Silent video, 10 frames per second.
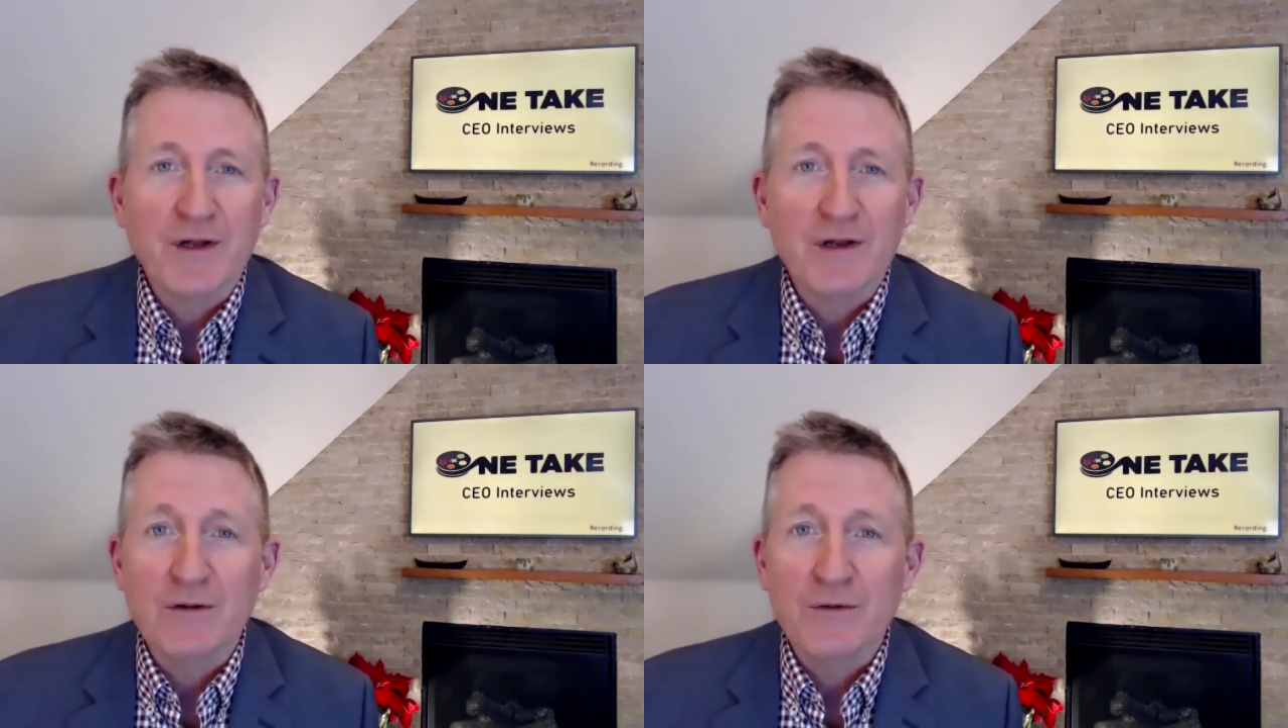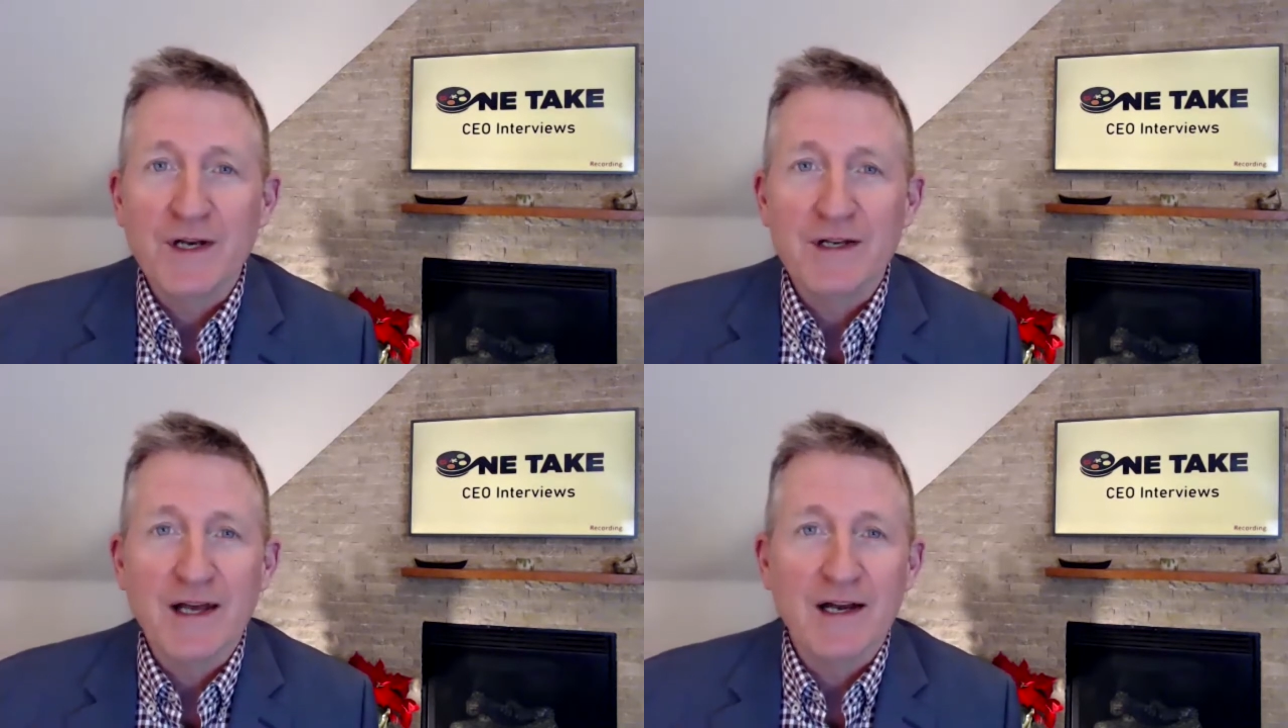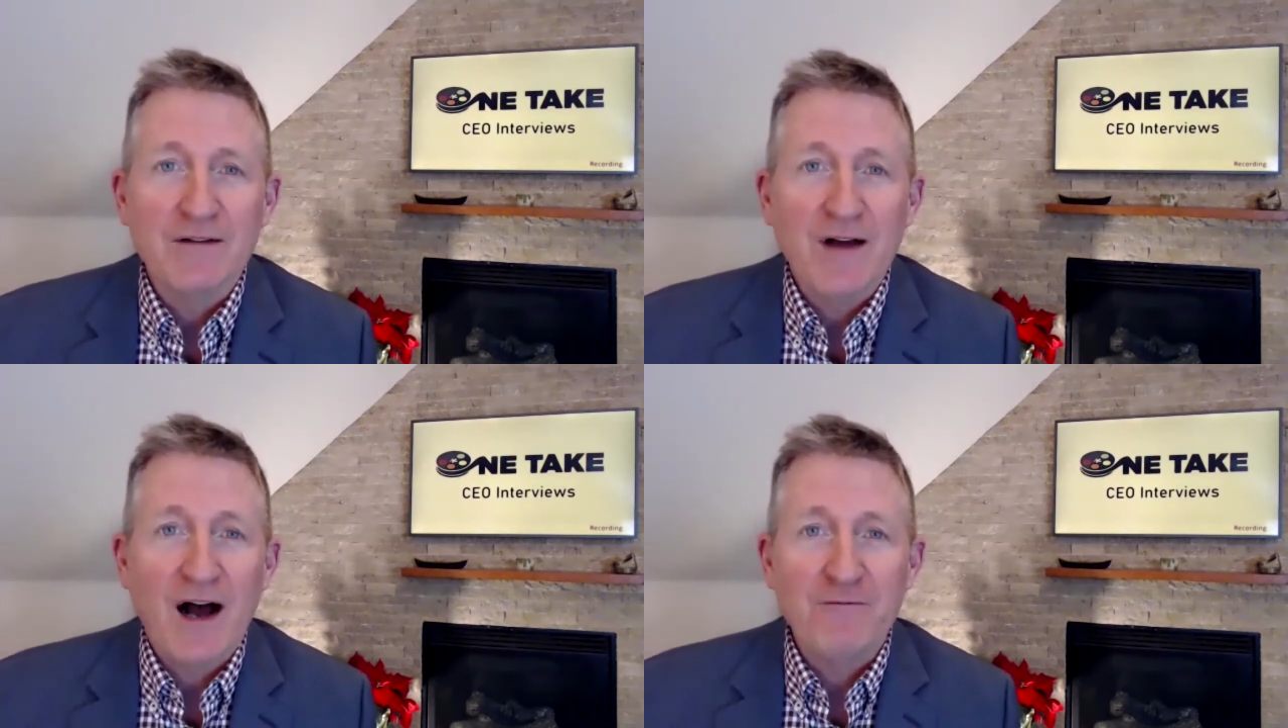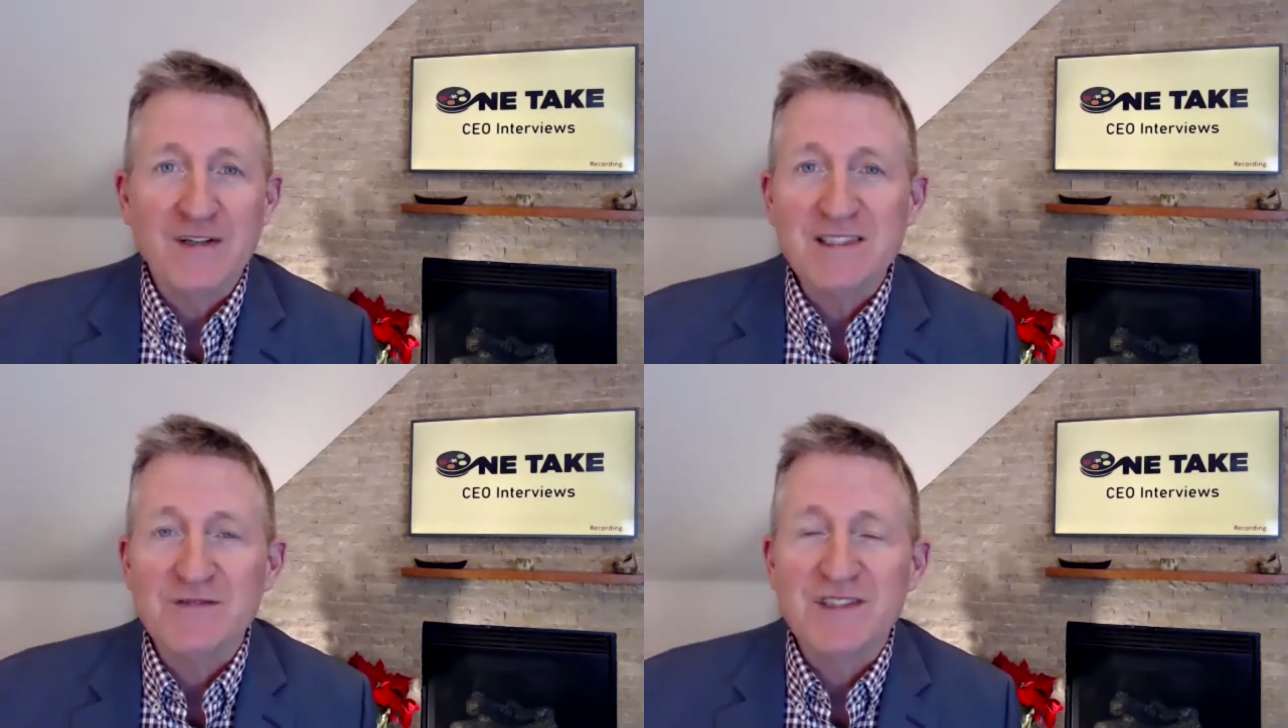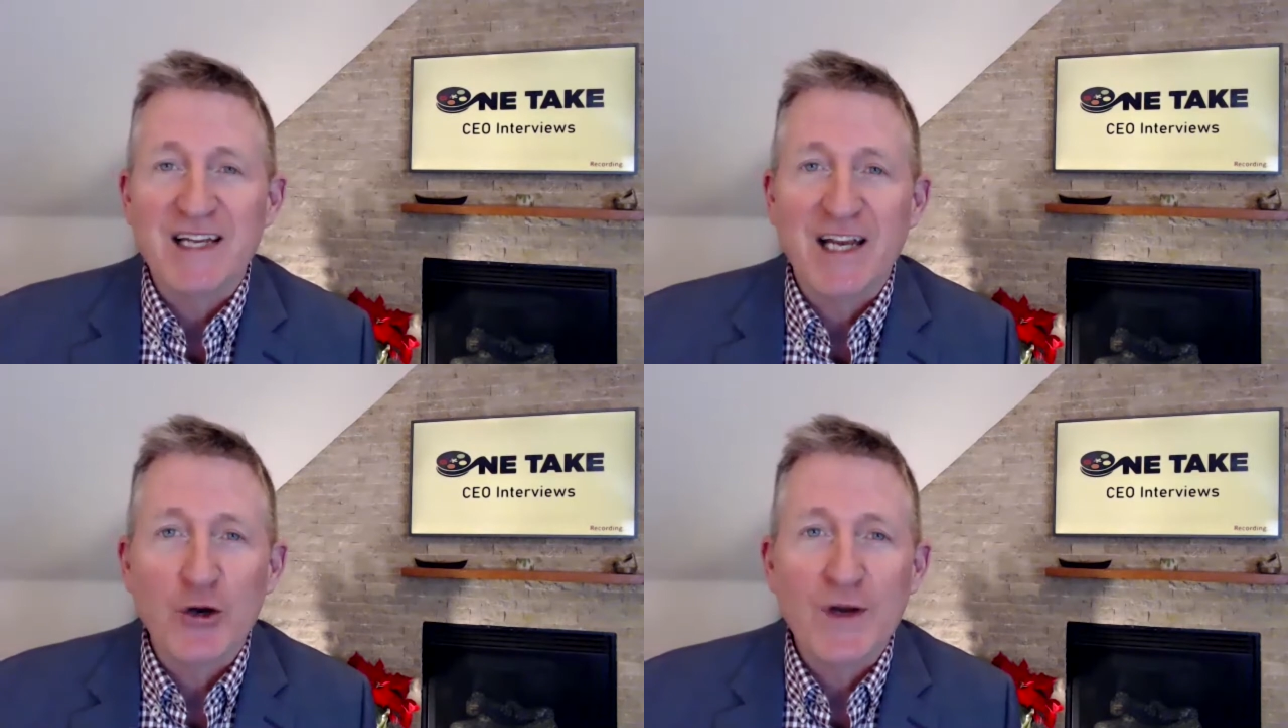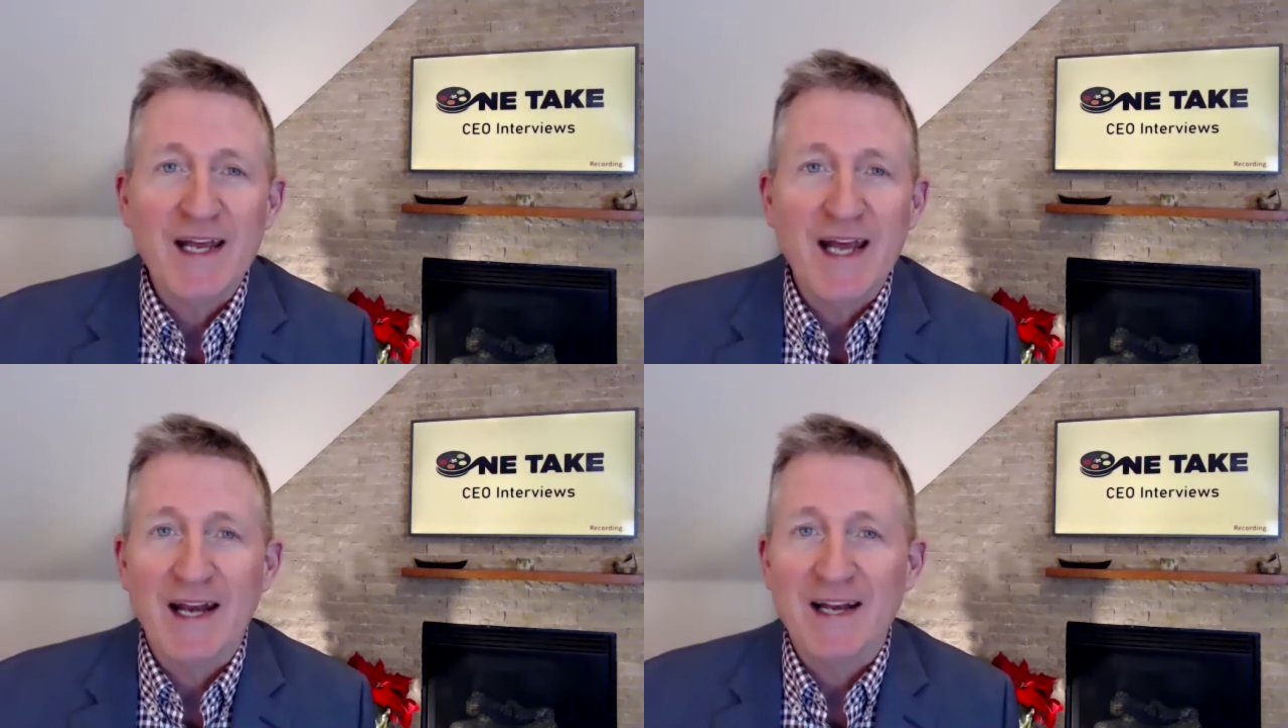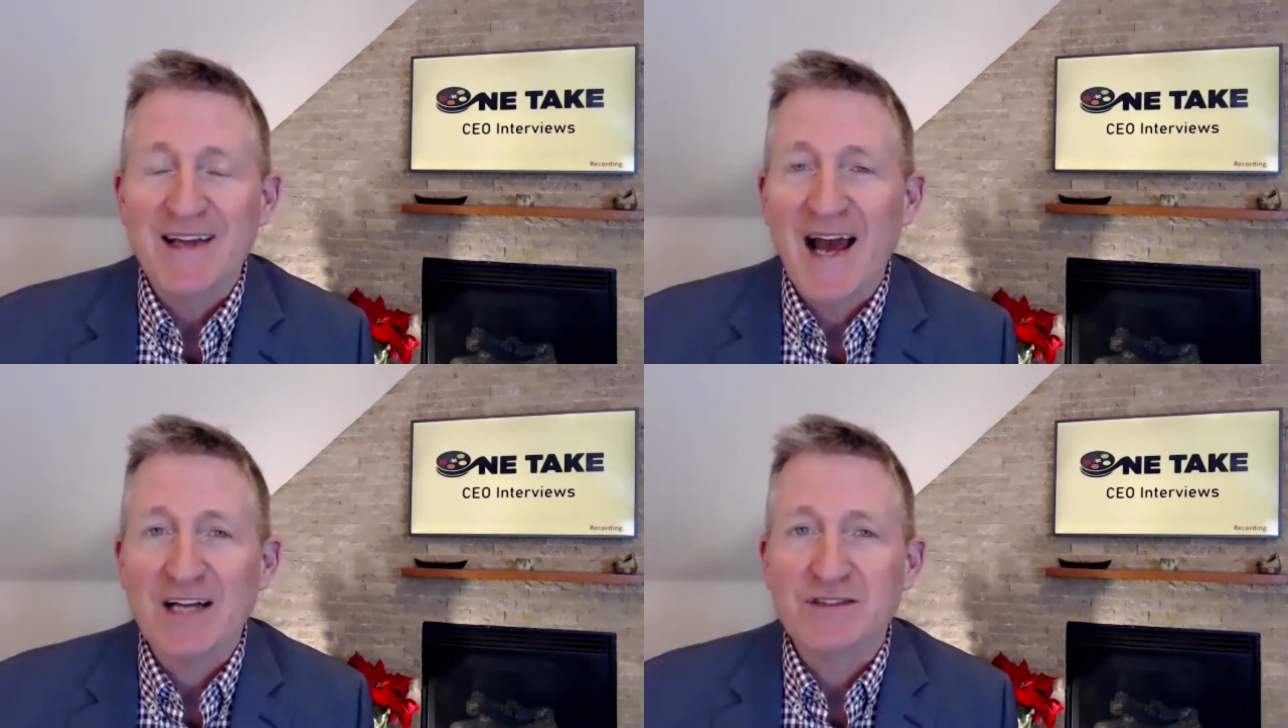including an offensive security and attack